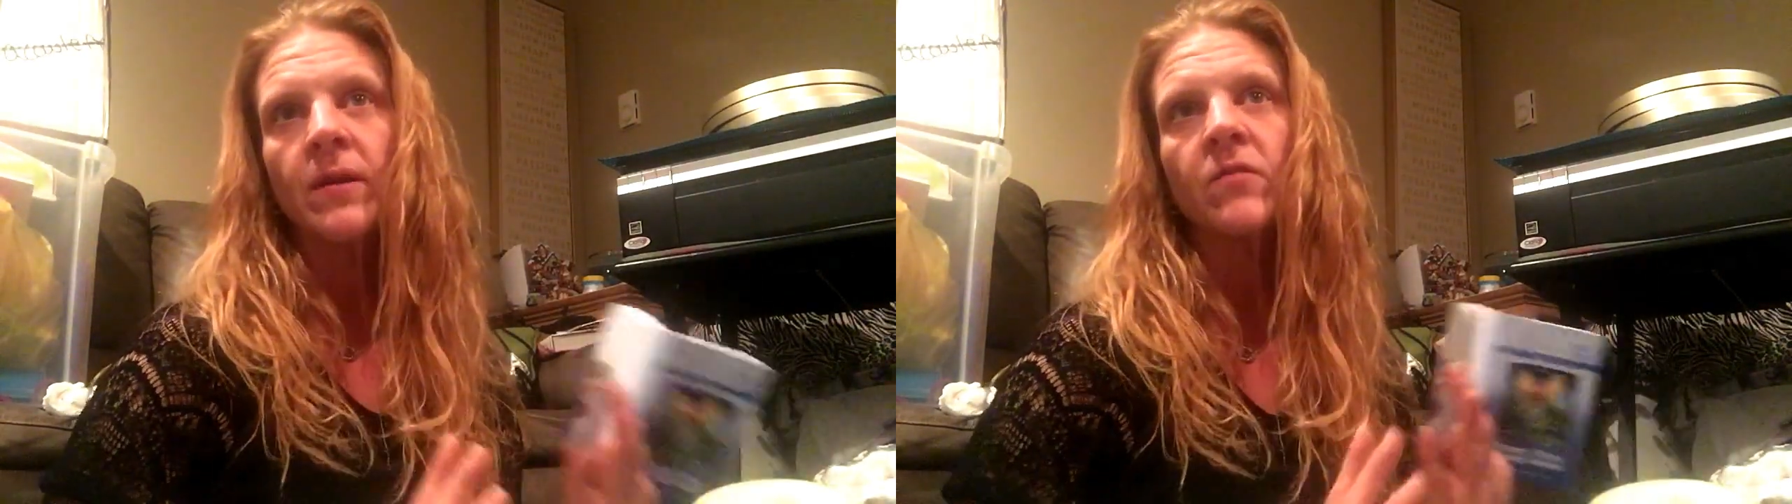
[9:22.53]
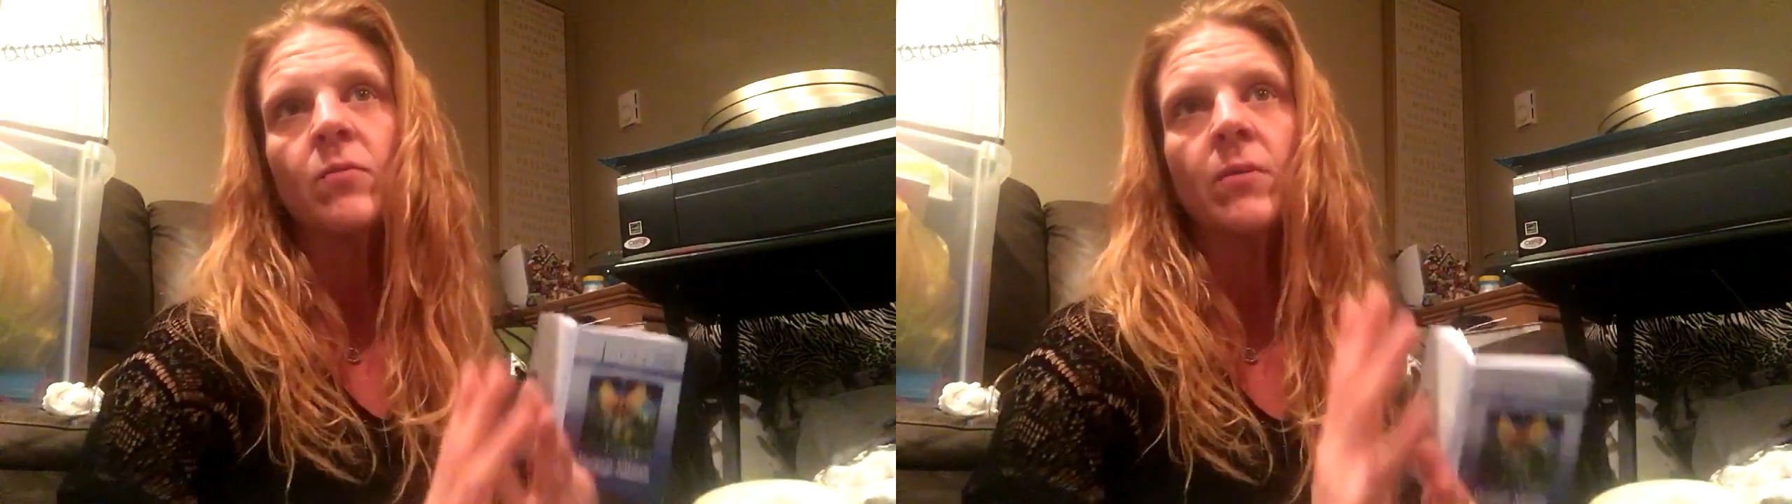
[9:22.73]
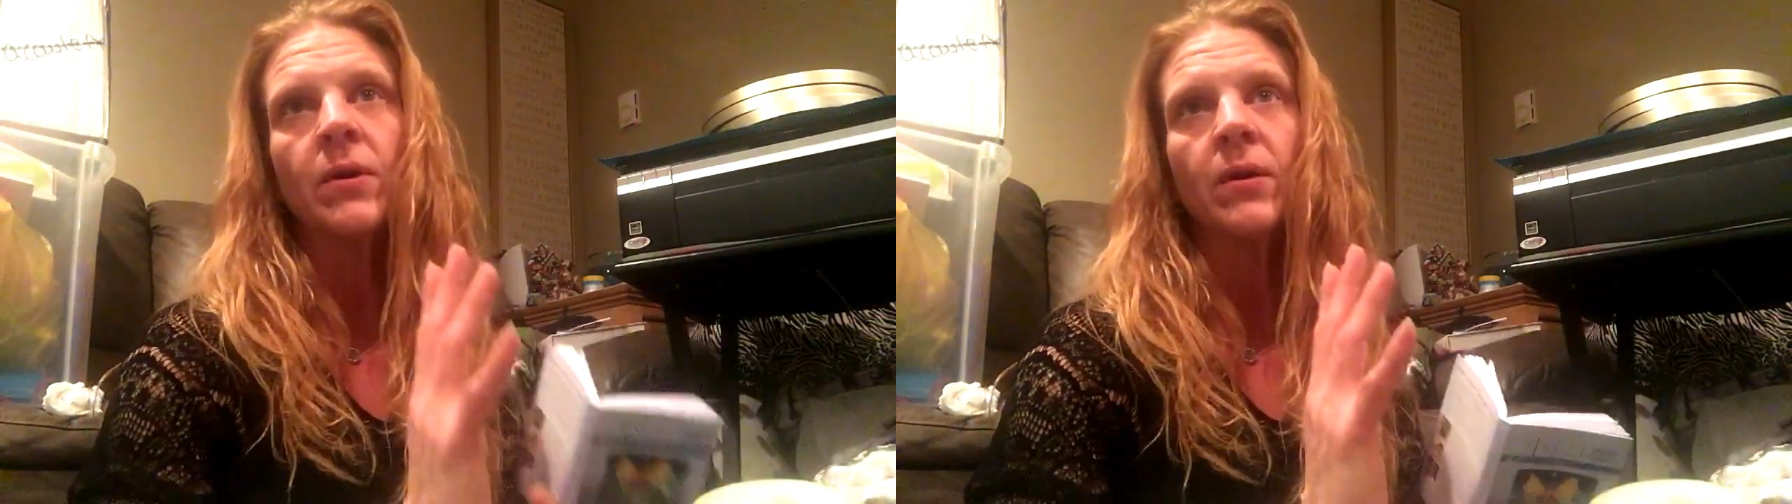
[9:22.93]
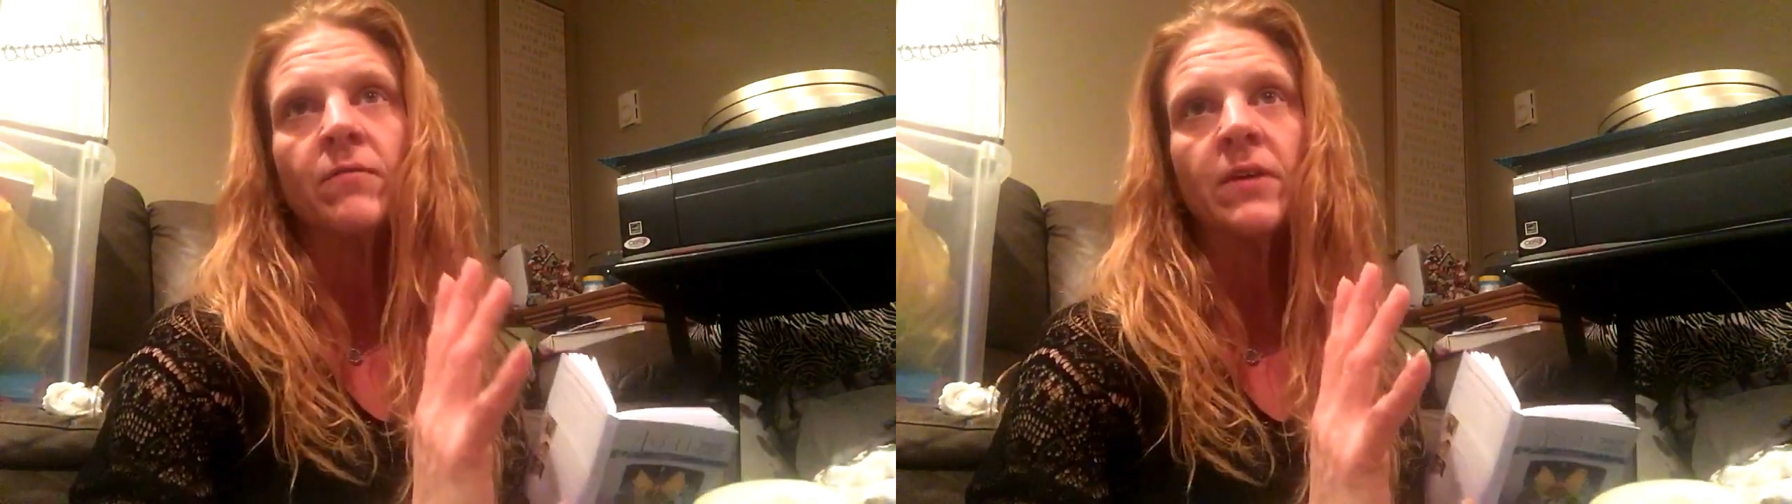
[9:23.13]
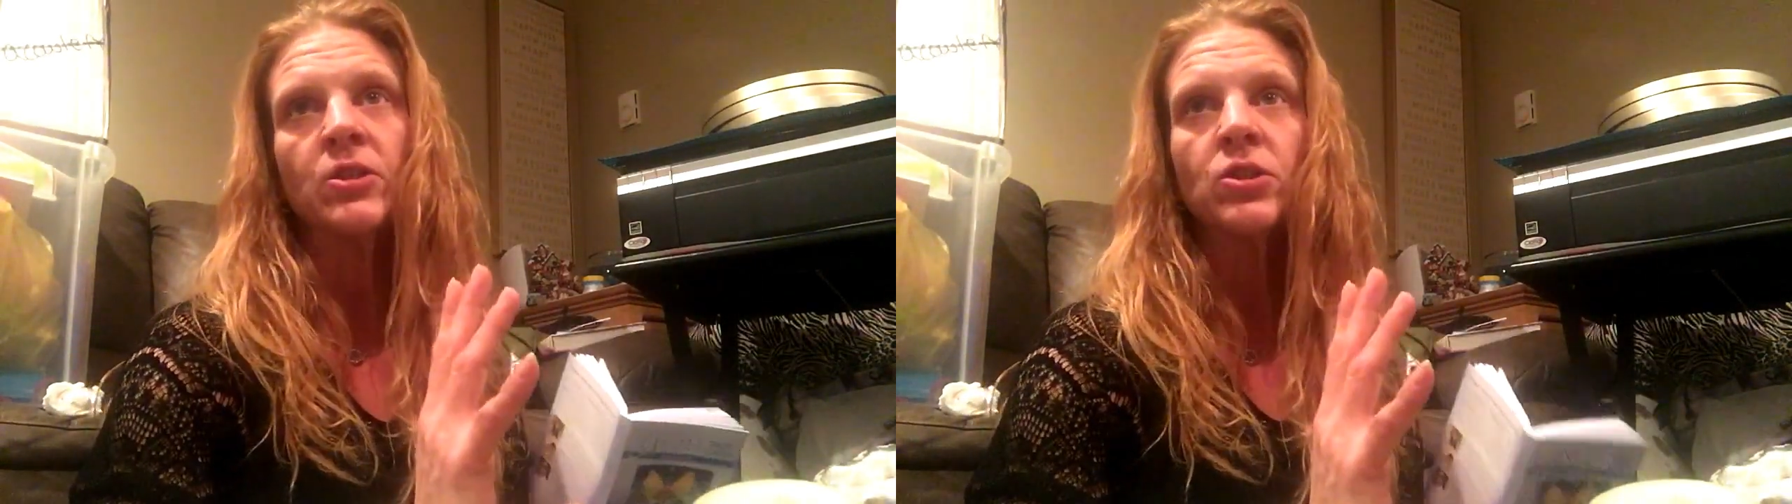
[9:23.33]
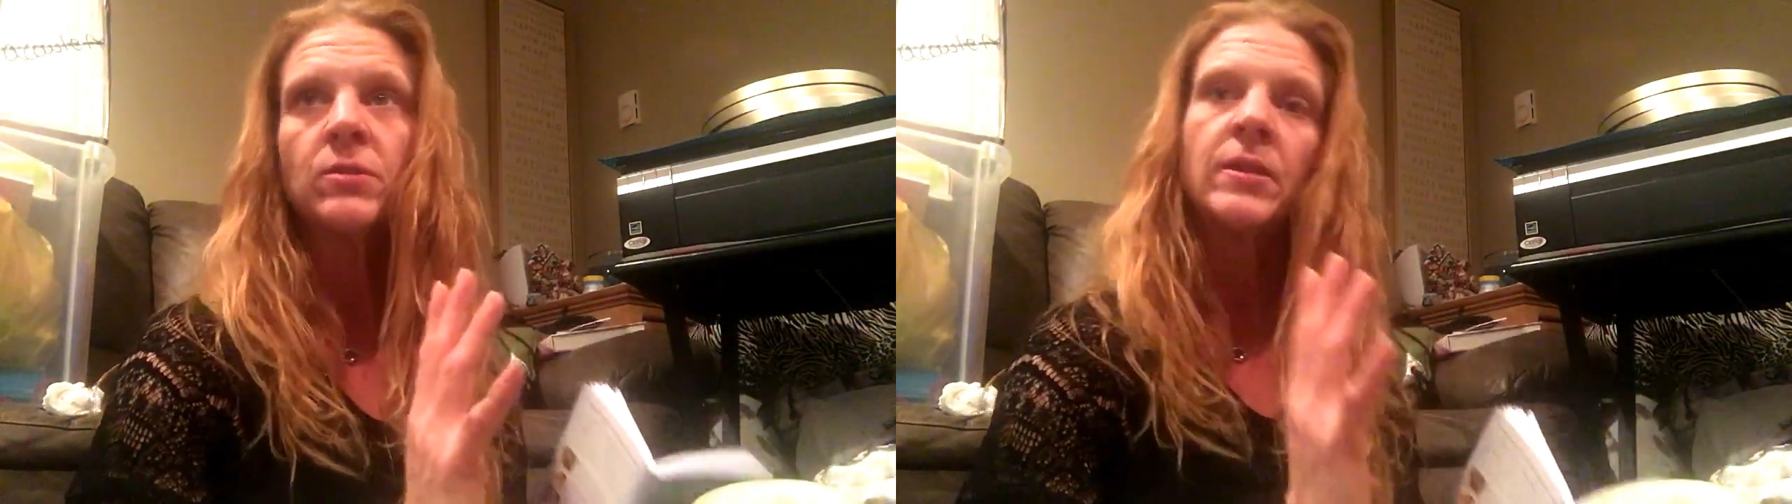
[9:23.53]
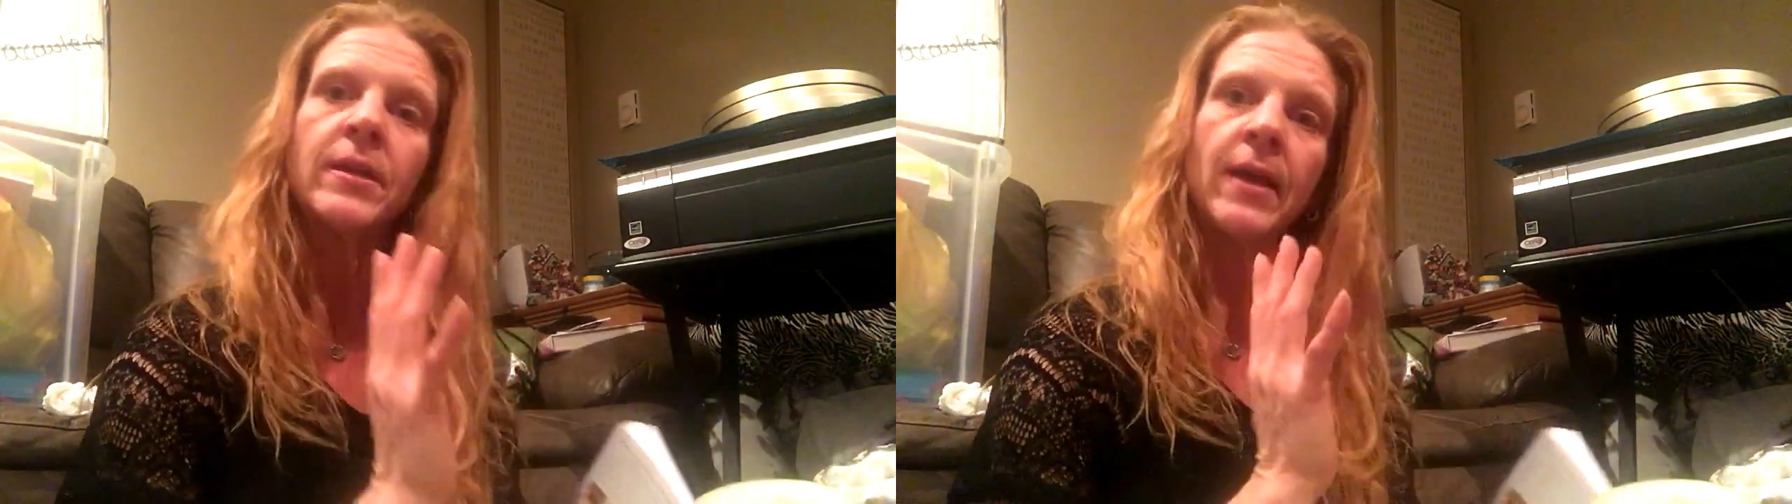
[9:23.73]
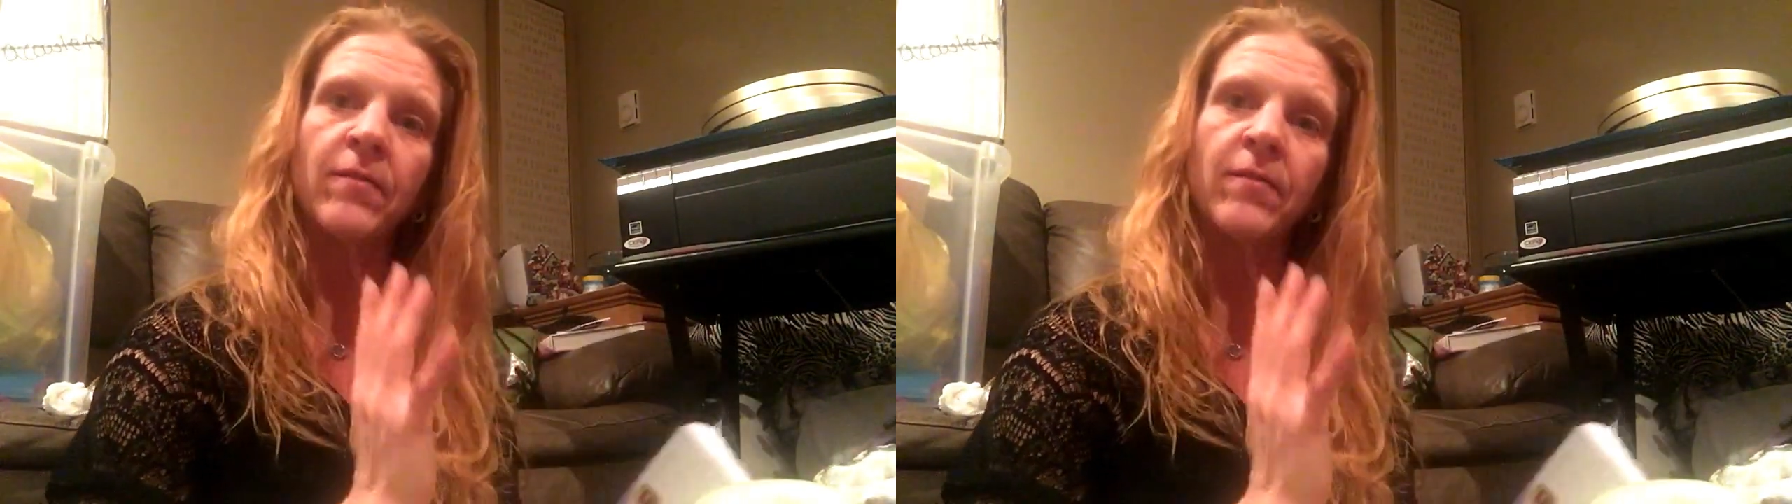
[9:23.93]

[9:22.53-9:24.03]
That's where eventually